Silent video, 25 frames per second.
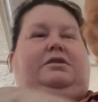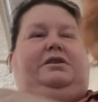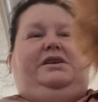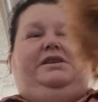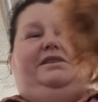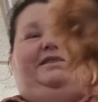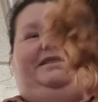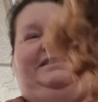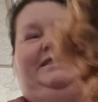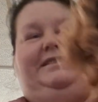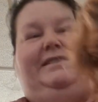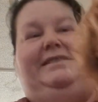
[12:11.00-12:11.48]

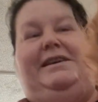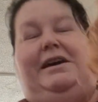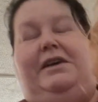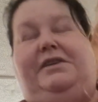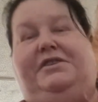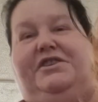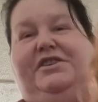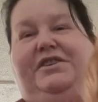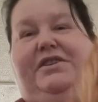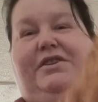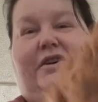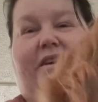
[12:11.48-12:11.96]
It's
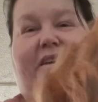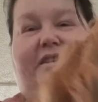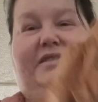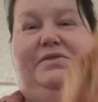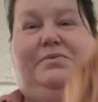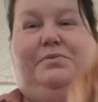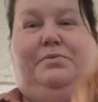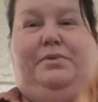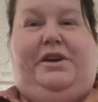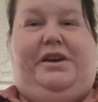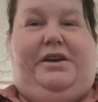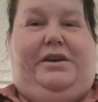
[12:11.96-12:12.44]
such a
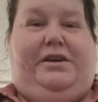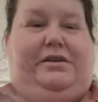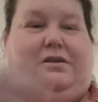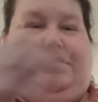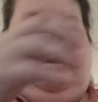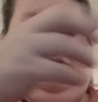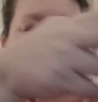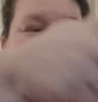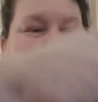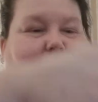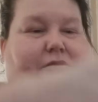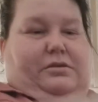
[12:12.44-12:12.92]
nice wig.
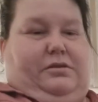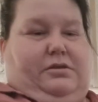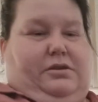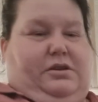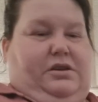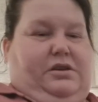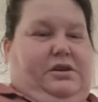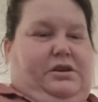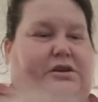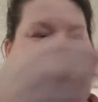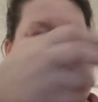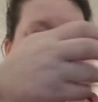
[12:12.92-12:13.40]

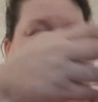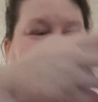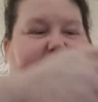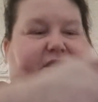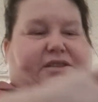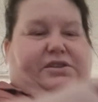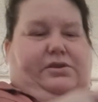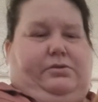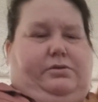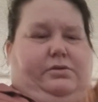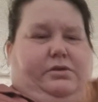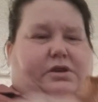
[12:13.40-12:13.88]

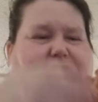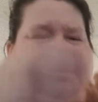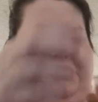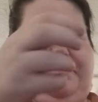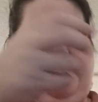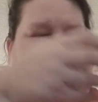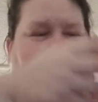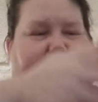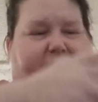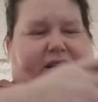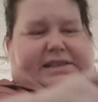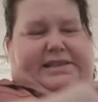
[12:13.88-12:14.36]
It's on, I
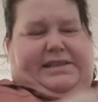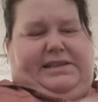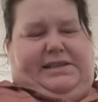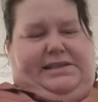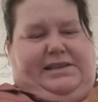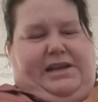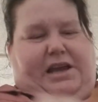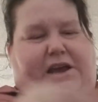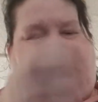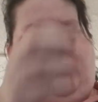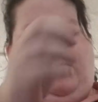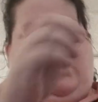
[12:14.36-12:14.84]
think it's the
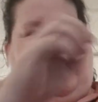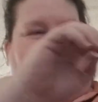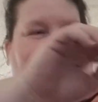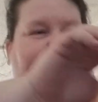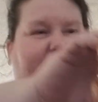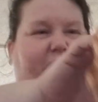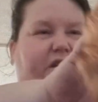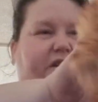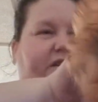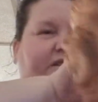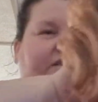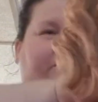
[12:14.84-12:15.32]
same one
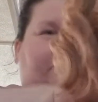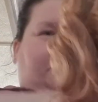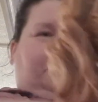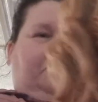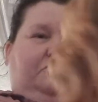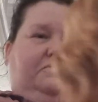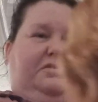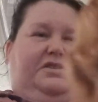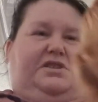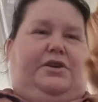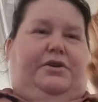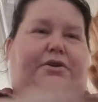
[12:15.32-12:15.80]
that is
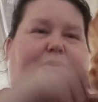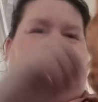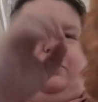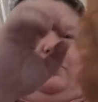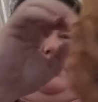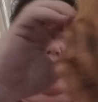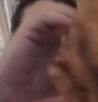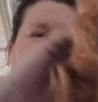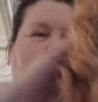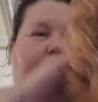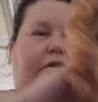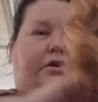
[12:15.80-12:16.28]
also
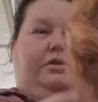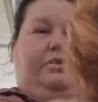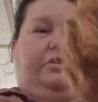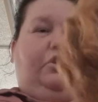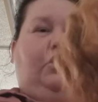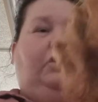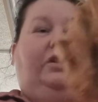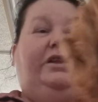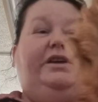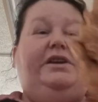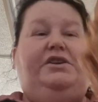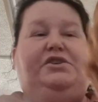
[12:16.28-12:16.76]
on
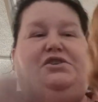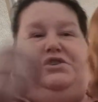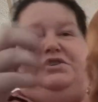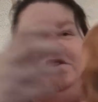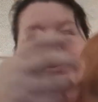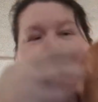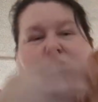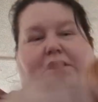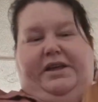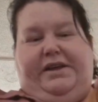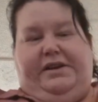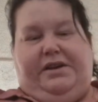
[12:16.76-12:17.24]
Knowledge,
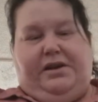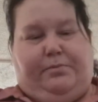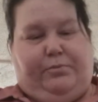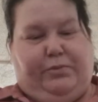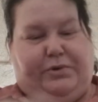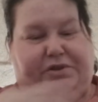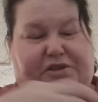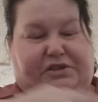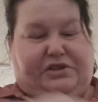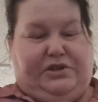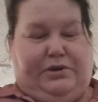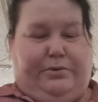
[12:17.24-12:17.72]
so I'll end up
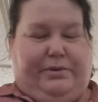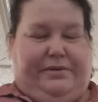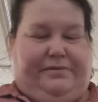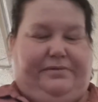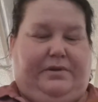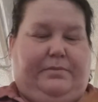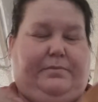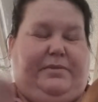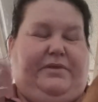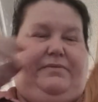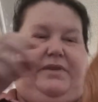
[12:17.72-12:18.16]
with 2 of them